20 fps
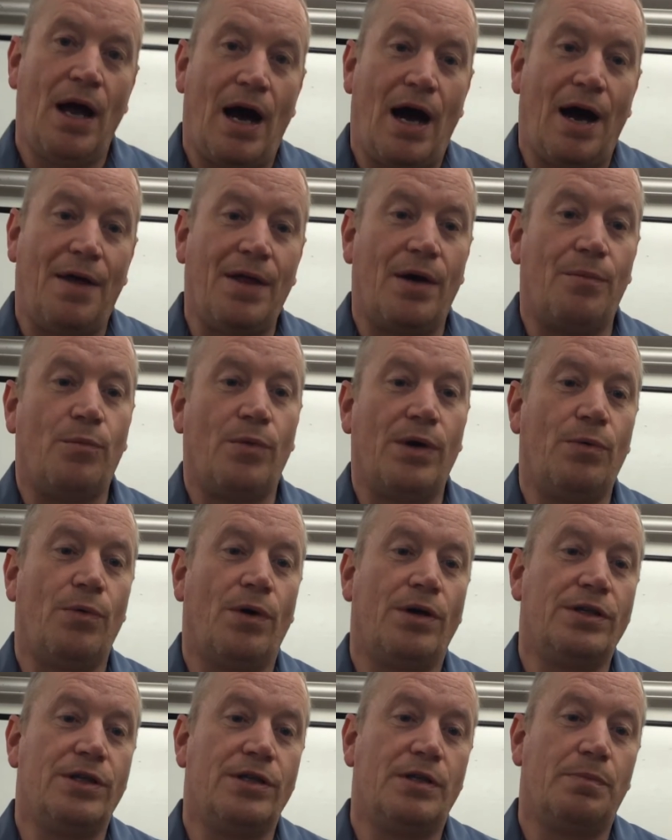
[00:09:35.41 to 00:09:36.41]
And then we
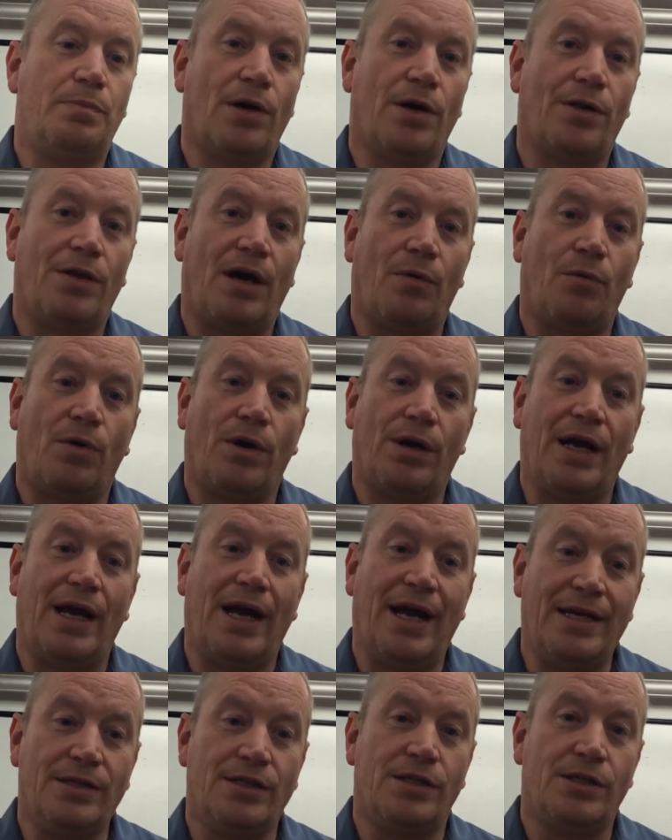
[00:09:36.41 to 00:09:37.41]
want you to put that one
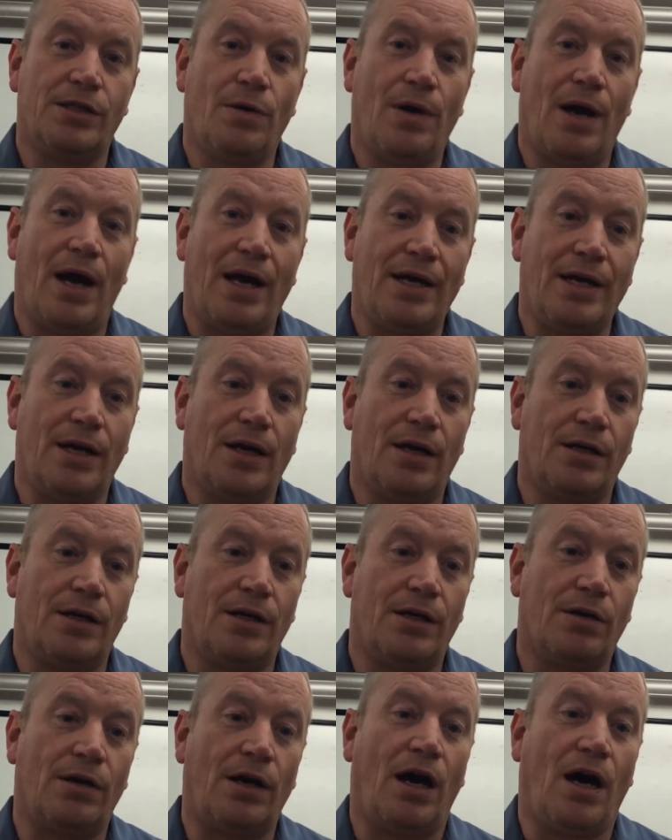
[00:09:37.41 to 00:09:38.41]
into a
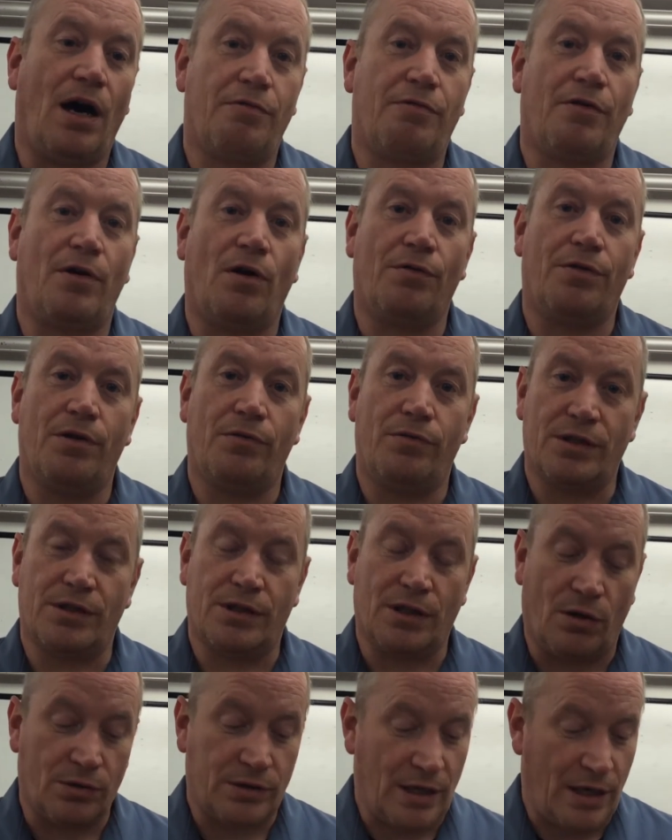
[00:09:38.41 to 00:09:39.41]
graph of the
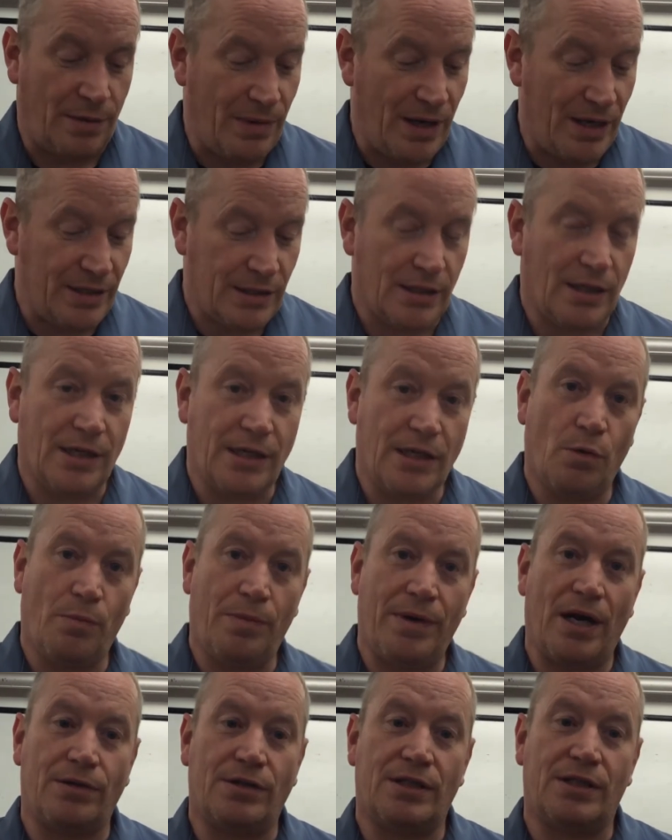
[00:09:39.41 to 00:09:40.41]
results. And basically you'll
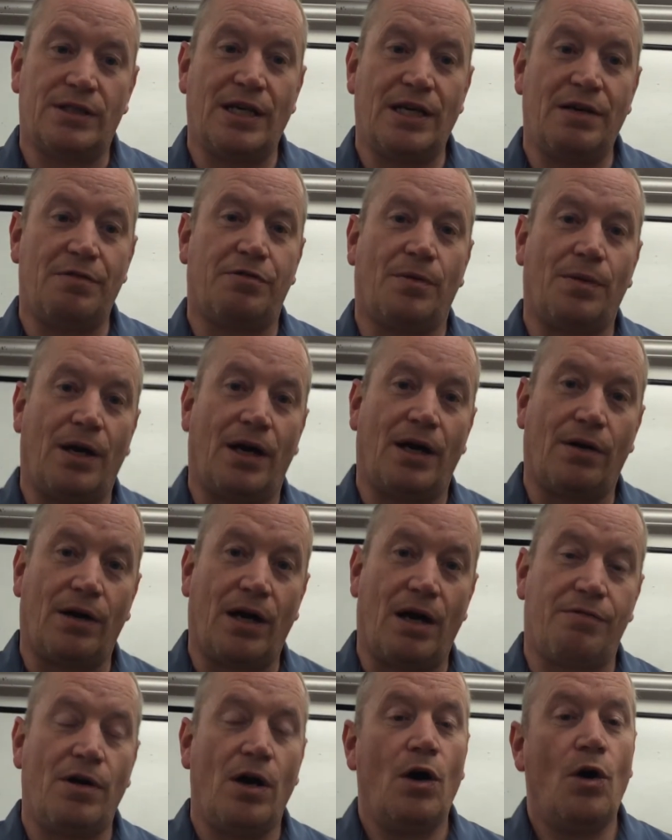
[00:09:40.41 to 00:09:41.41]
be able to see from that
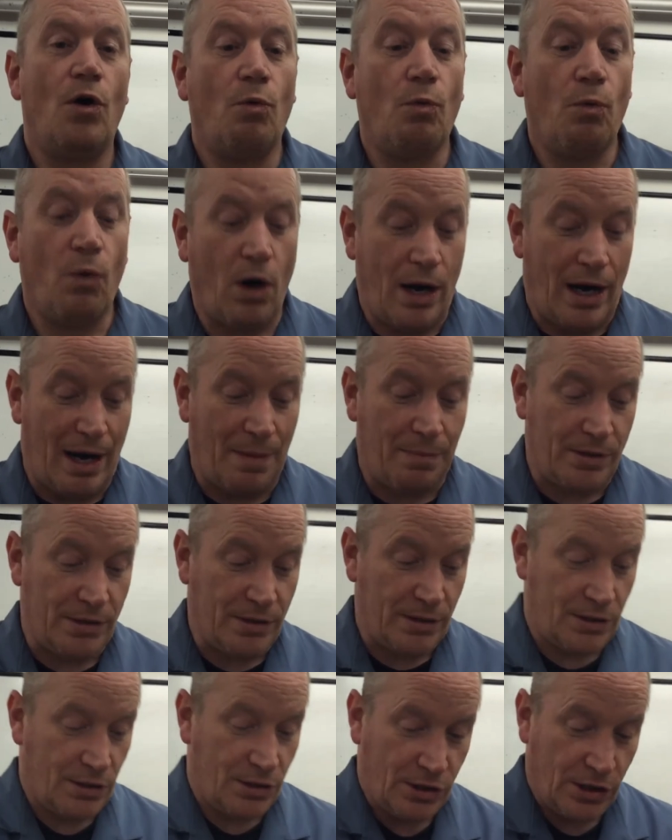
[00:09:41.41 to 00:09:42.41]
graph what
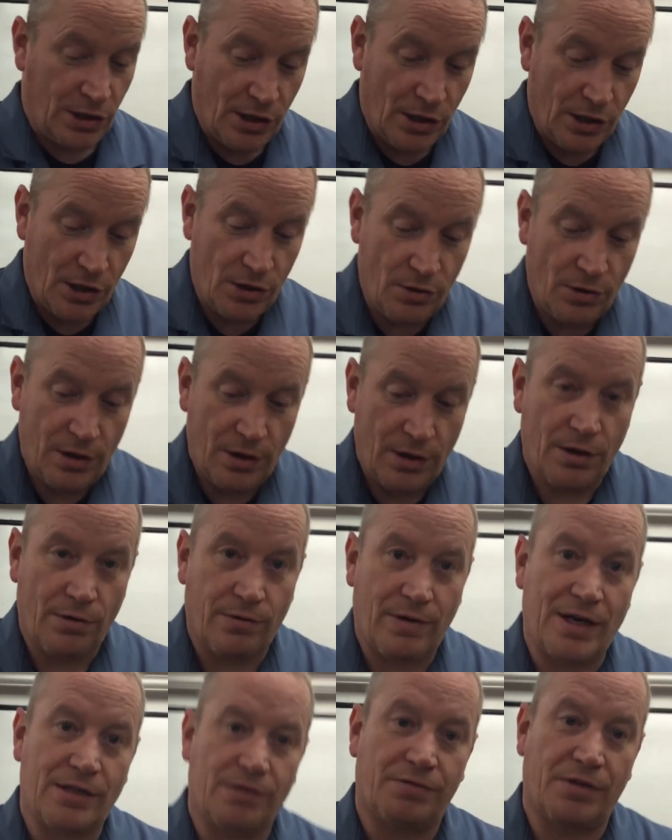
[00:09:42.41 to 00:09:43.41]
happens to the
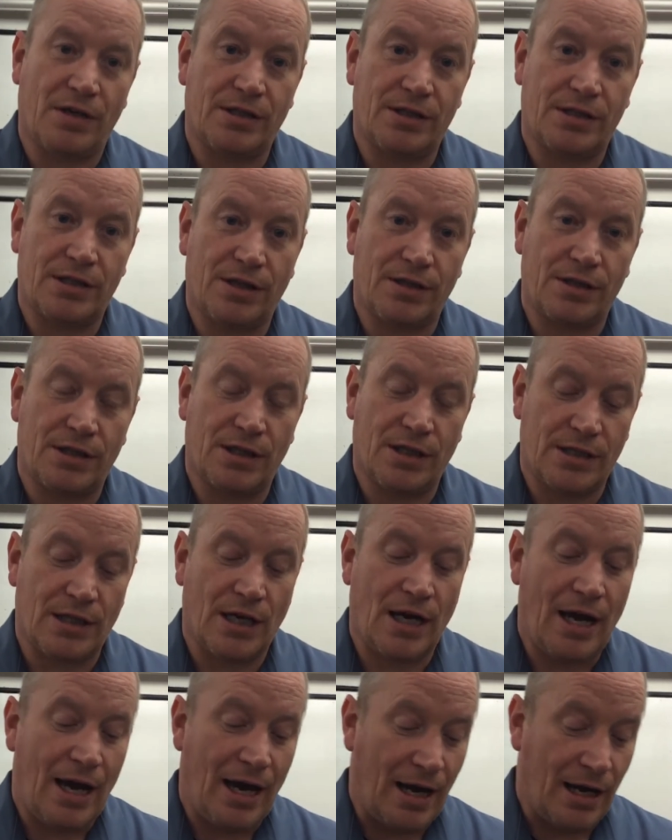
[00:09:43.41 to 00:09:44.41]
rate of photosynthesis
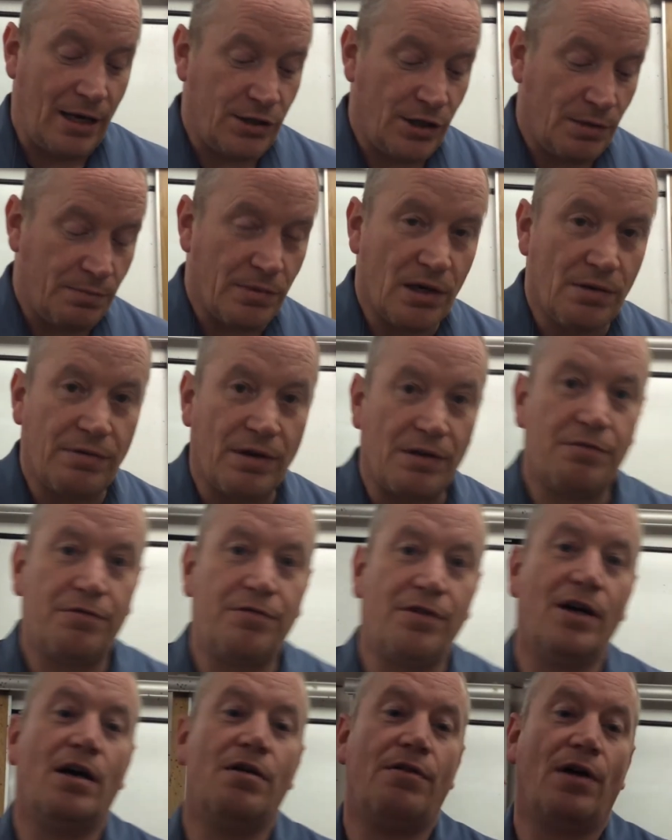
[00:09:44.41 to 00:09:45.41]
as you move it
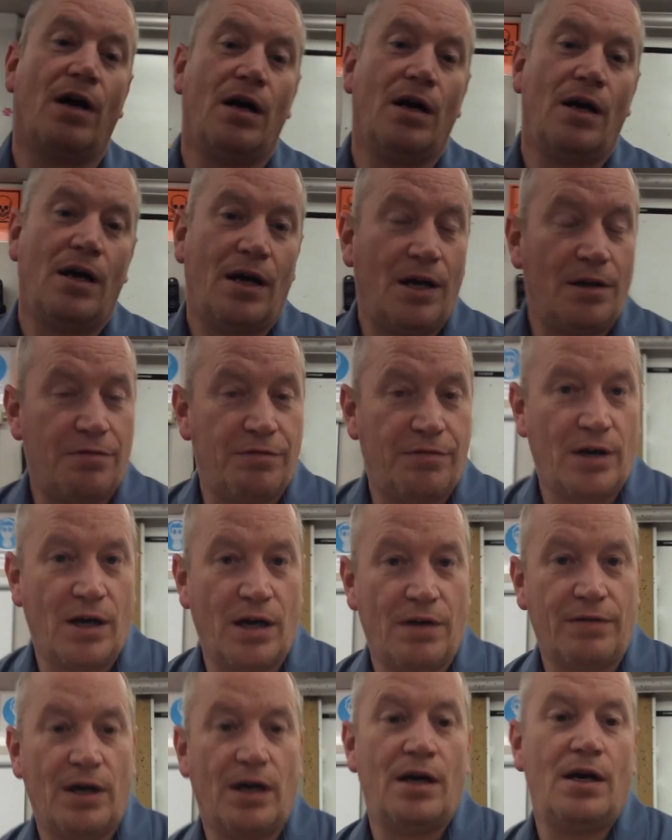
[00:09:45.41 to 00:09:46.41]
further and
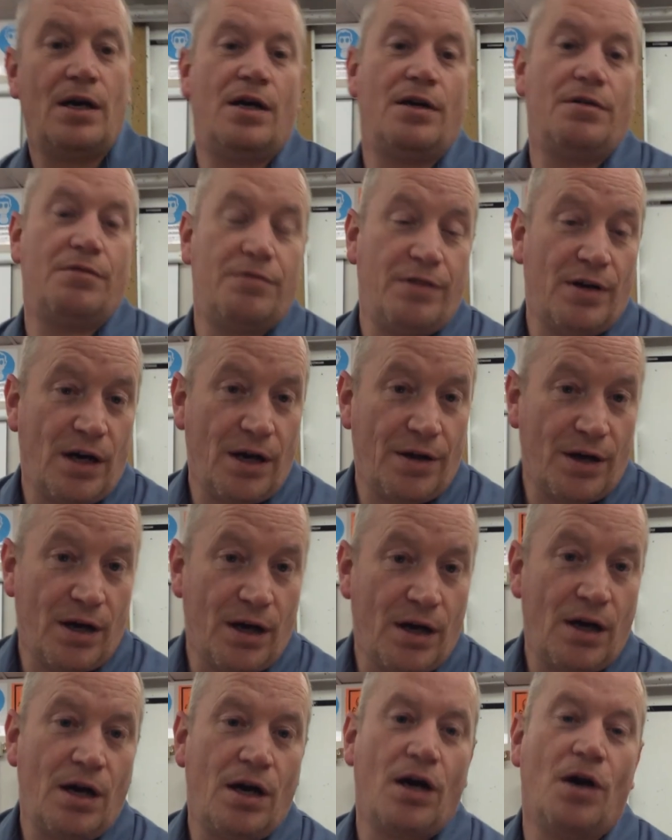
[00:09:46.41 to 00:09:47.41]
further and further
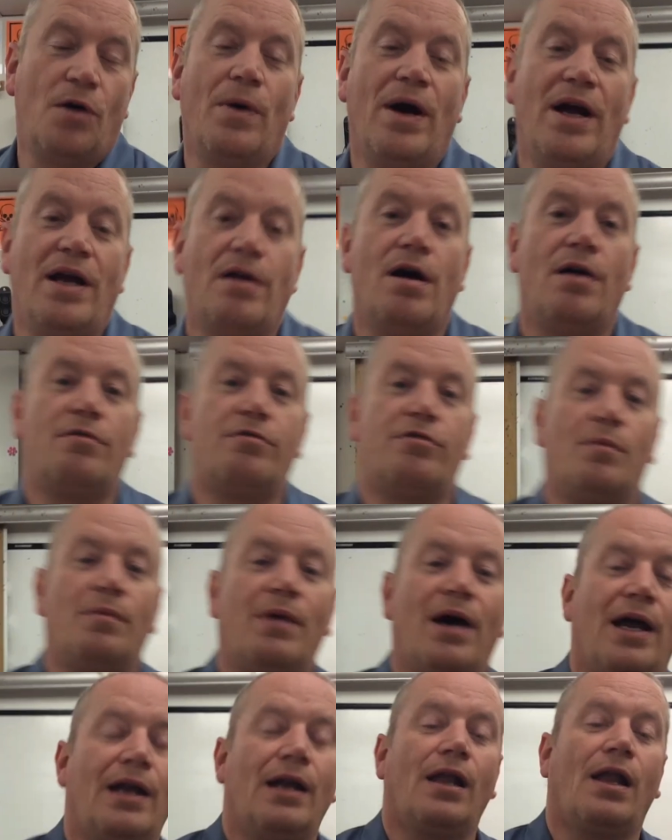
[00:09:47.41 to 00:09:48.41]
away from
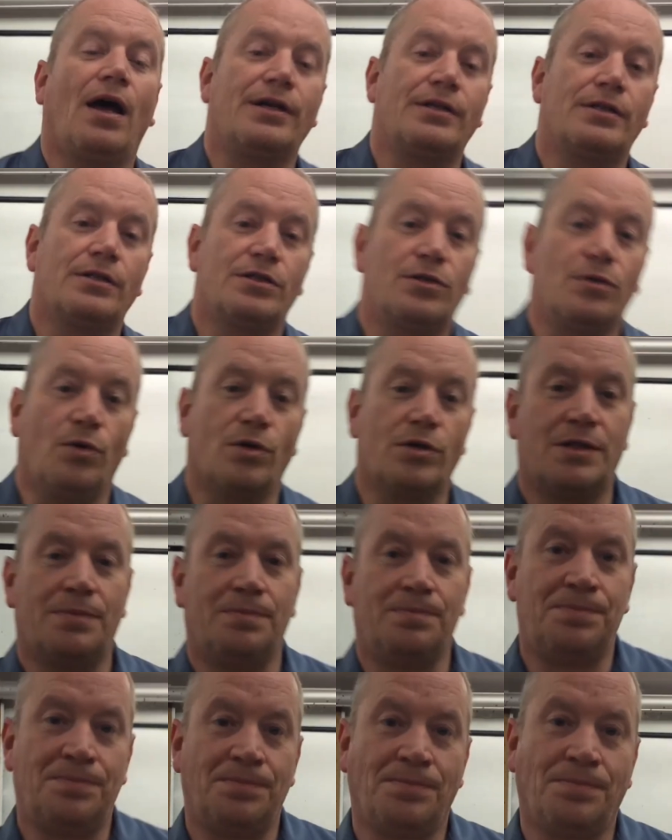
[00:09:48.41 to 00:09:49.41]
a light source.
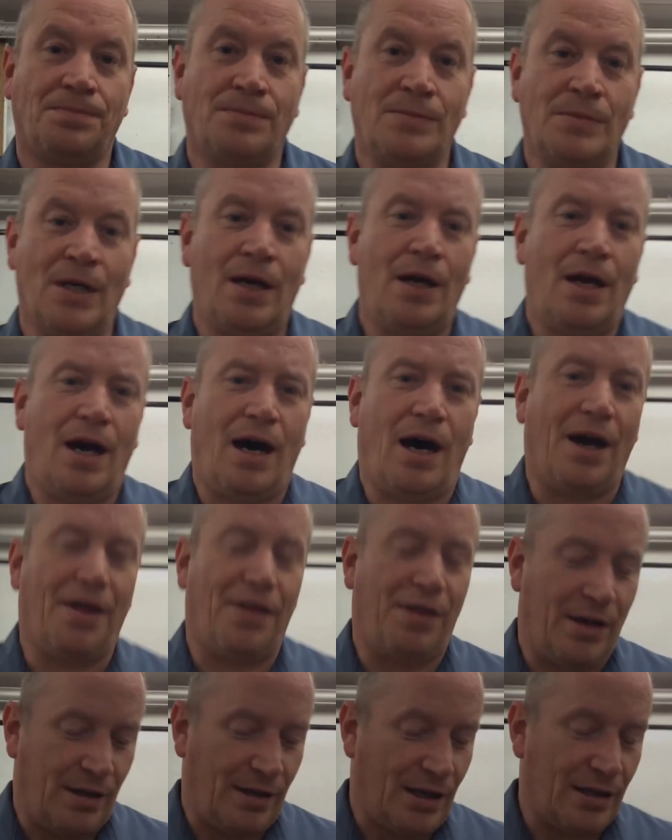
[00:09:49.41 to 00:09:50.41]
I
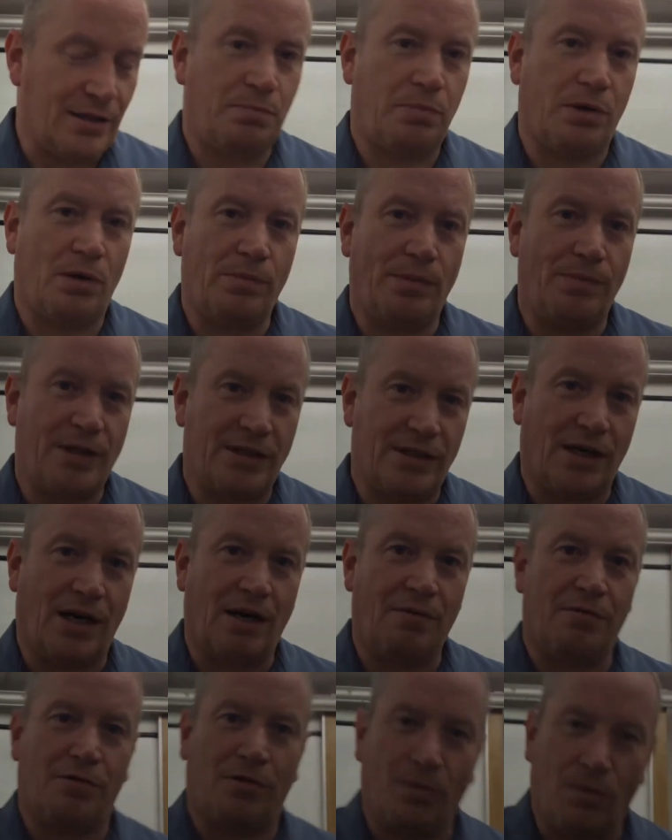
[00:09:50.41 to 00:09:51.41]
think that's probably
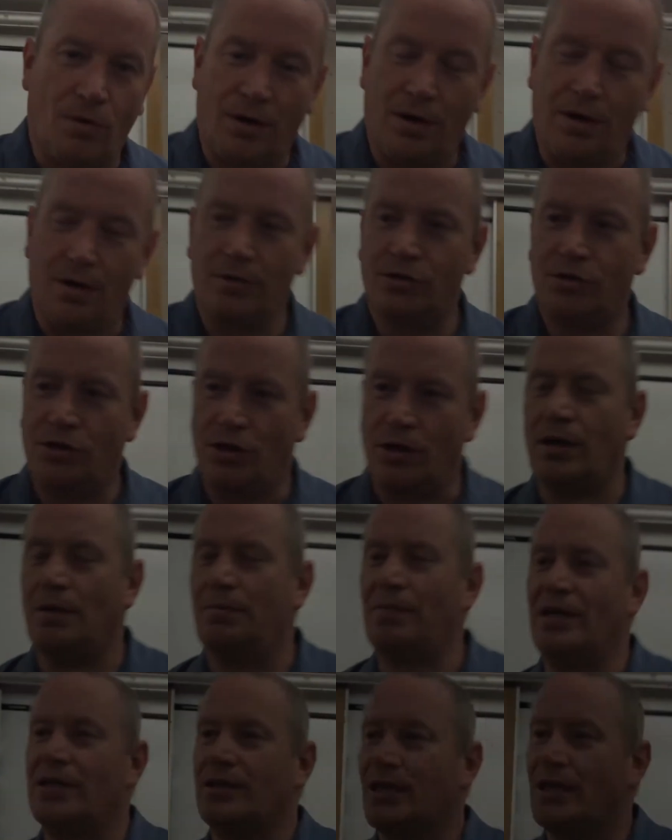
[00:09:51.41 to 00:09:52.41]
time for
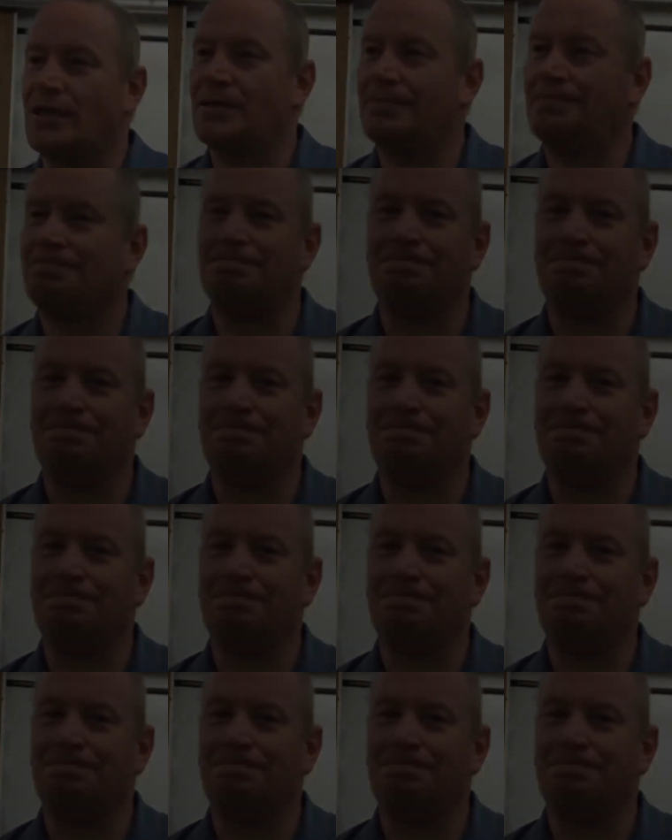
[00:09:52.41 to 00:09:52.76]
chocolate biscuits.